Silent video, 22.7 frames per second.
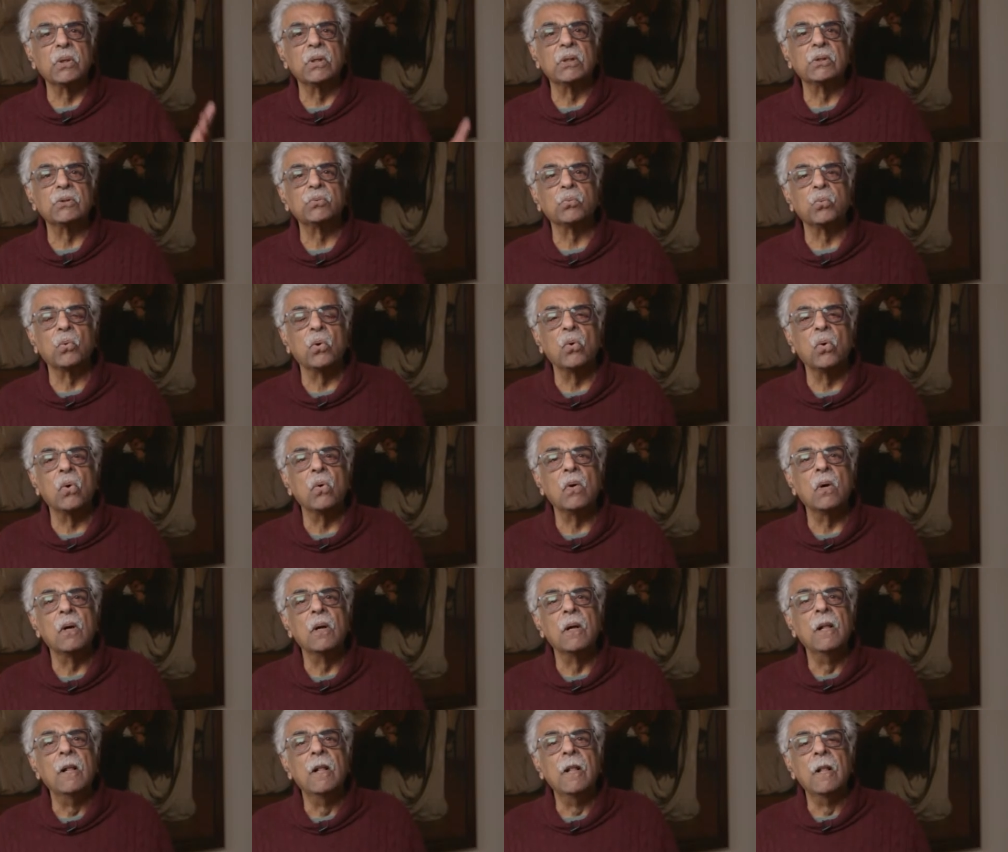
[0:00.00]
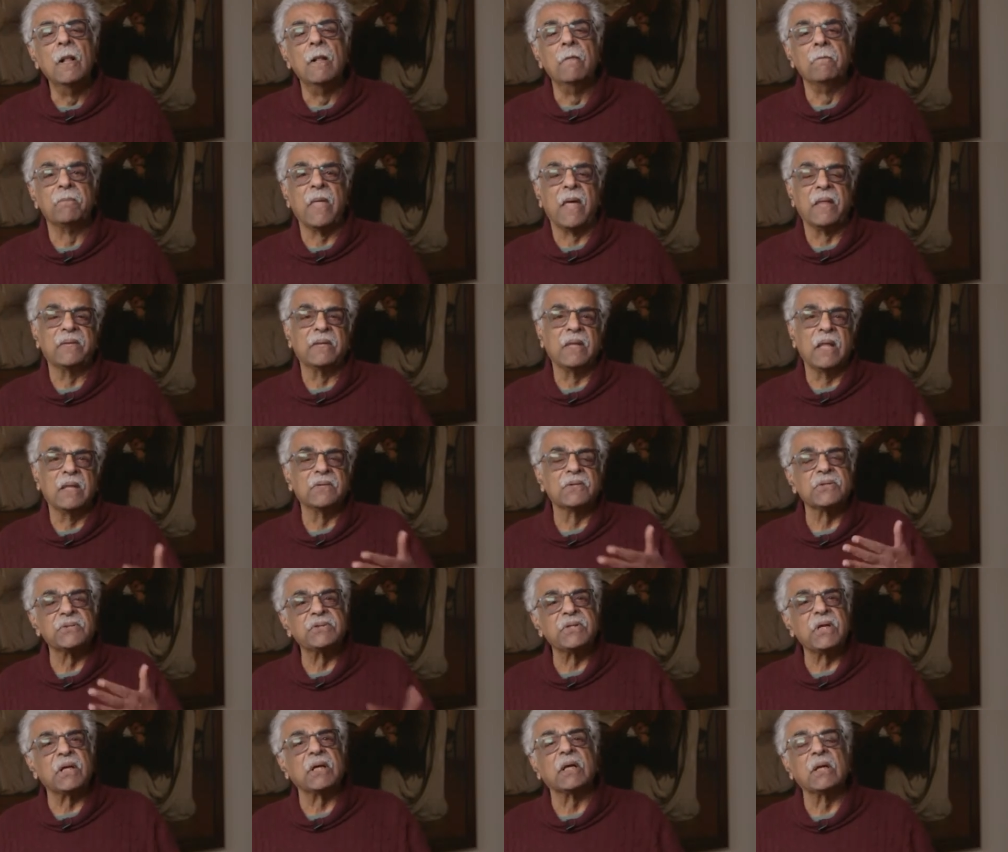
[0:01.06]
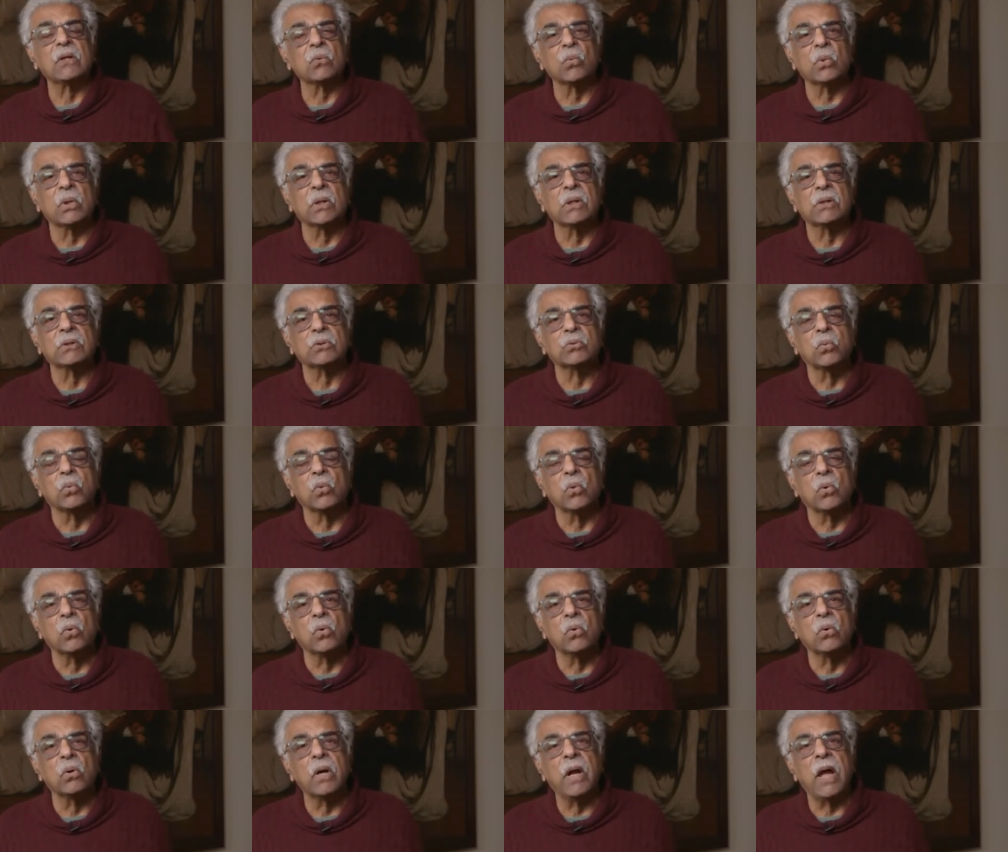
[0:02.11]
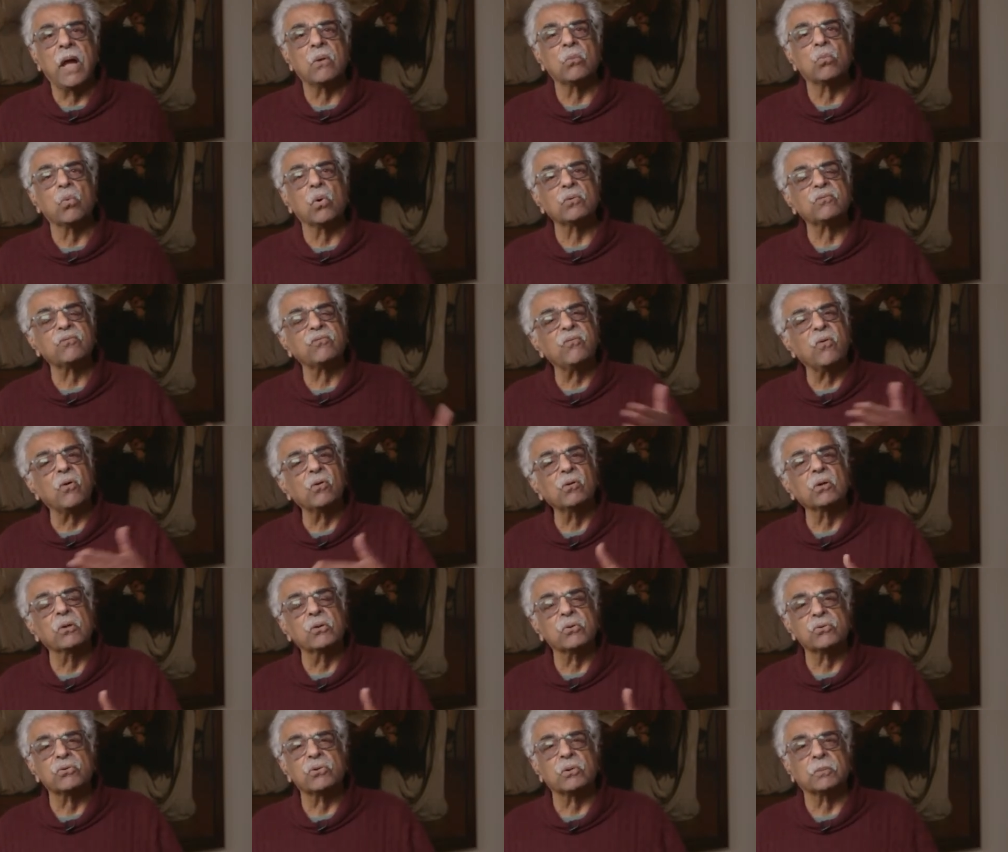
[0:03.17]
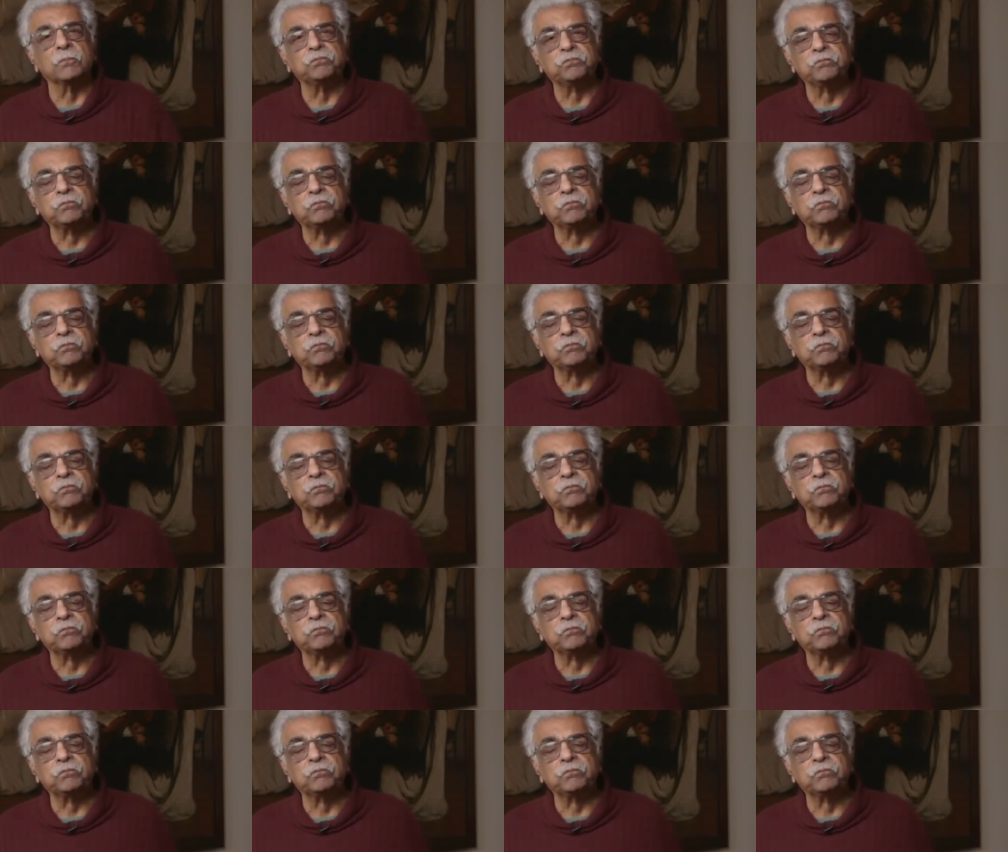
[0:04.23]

World War and then the Second World War and what followed